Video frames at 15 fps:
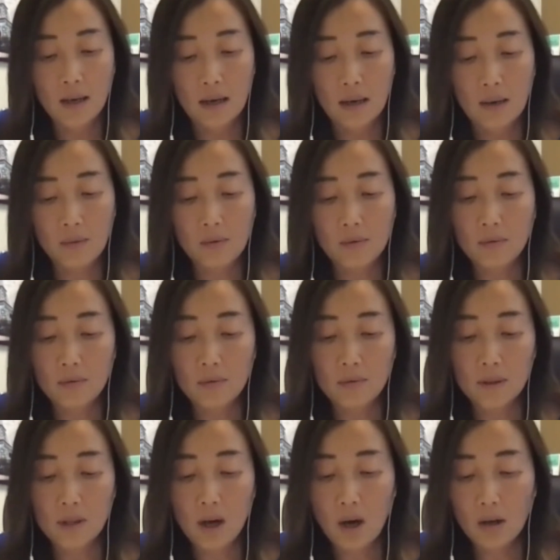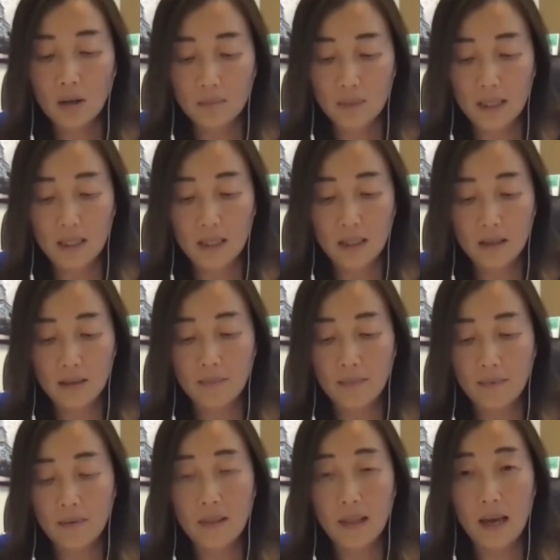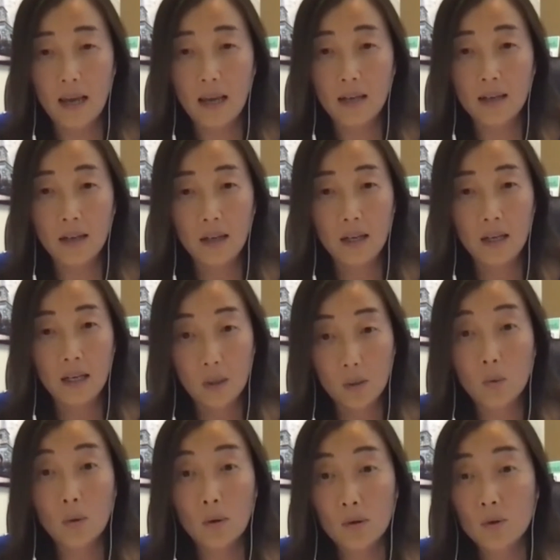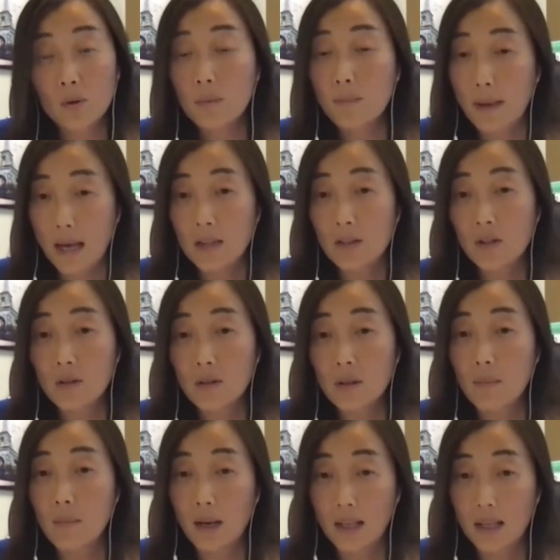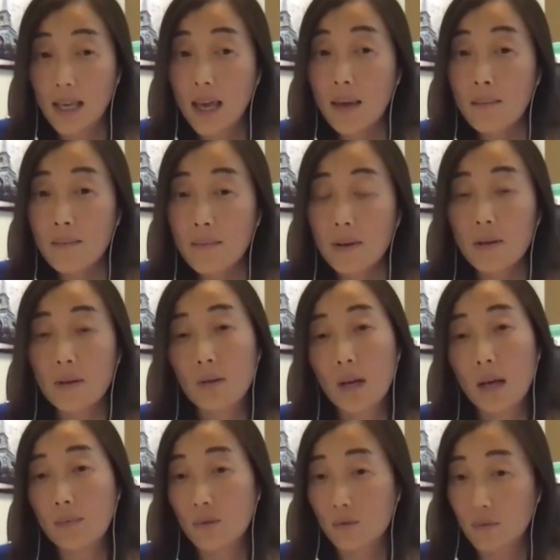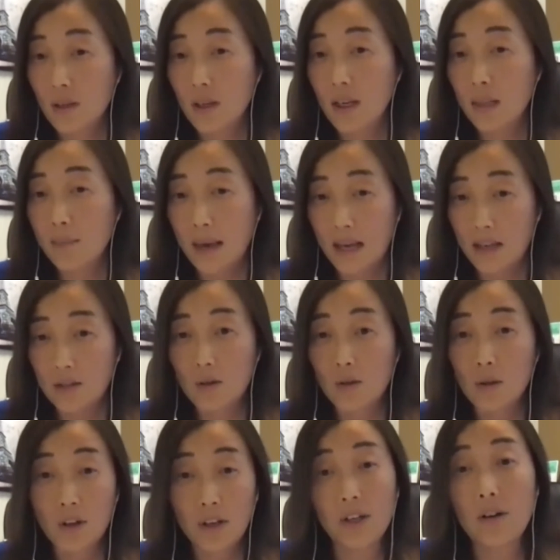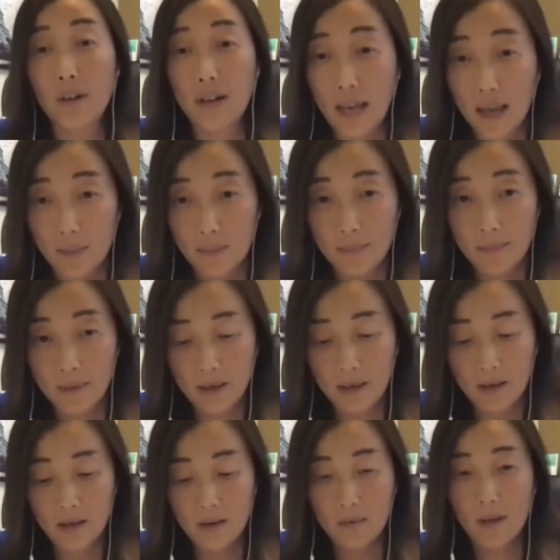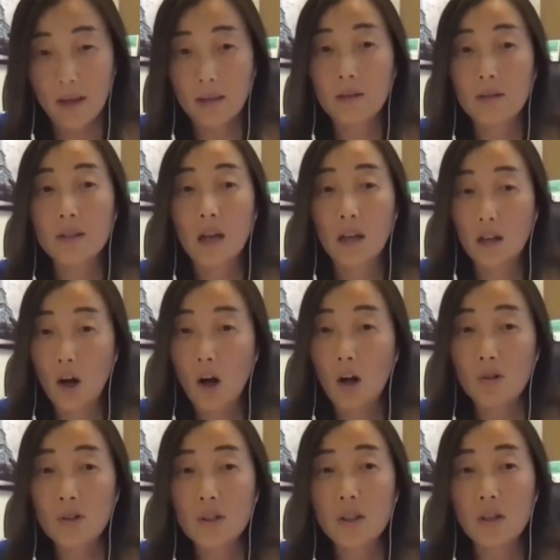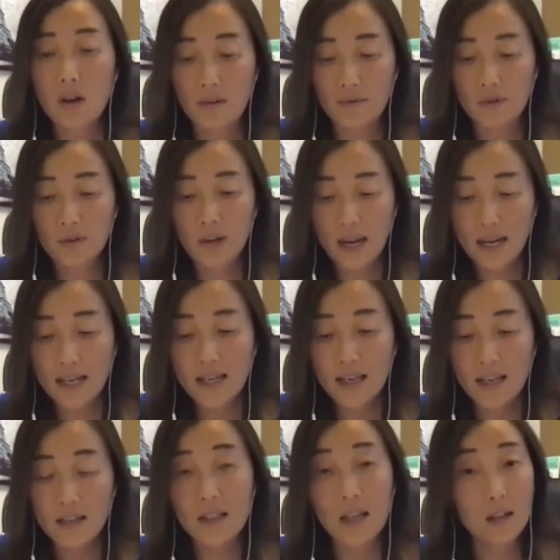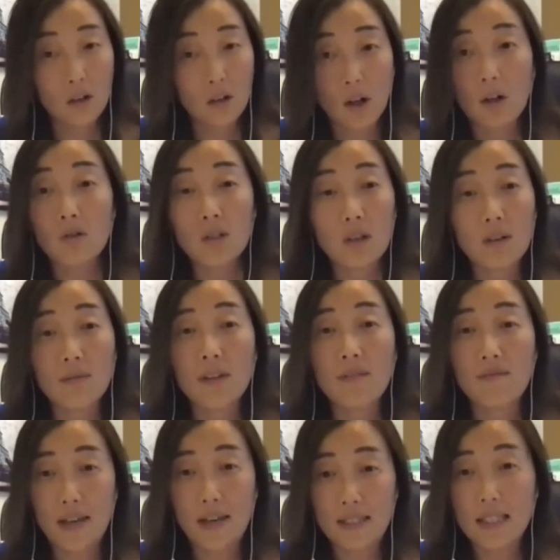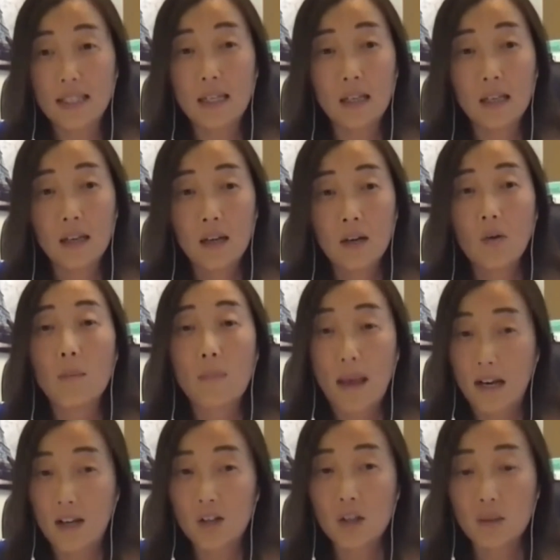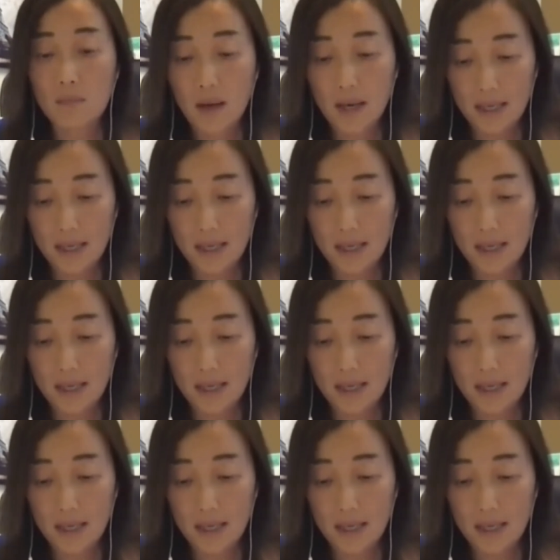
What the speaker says: who taught me that in order to master the money game, you have to really master your inner game, right? The psychology of trading and psychology of investing or managing money,